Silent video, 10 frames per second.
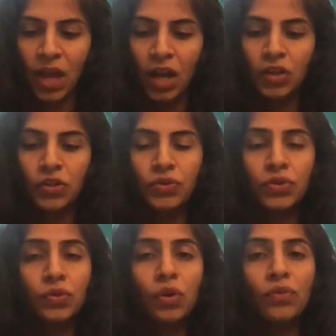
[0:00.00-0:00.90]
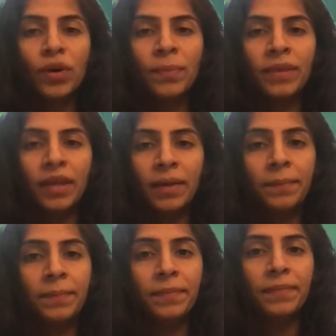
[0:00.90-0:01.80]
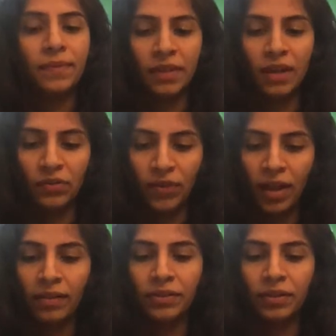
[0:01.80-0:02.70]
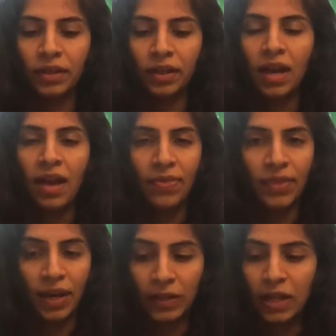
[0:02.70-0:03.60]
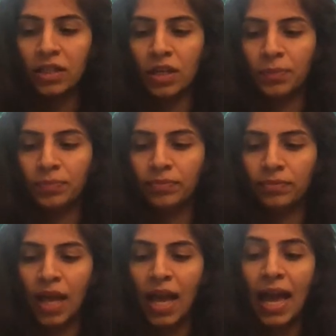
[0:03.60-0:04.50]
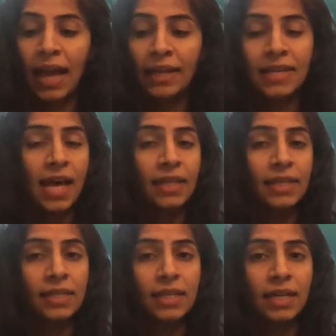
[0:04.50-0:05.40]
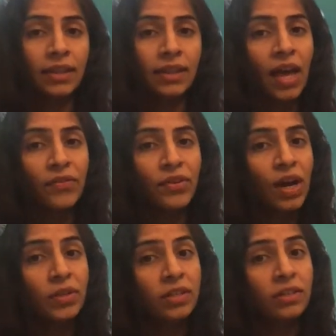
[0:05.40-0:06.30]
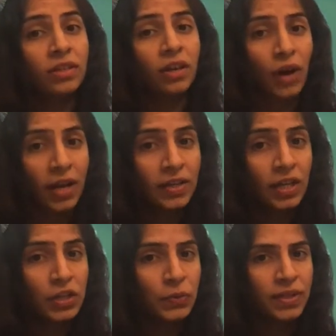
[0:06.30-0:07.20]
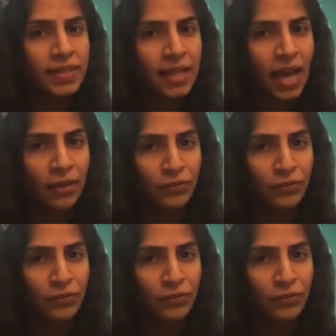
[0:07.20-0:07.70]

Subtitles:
You stole from them their wealth and their kingdom, and yet they have granted you this life.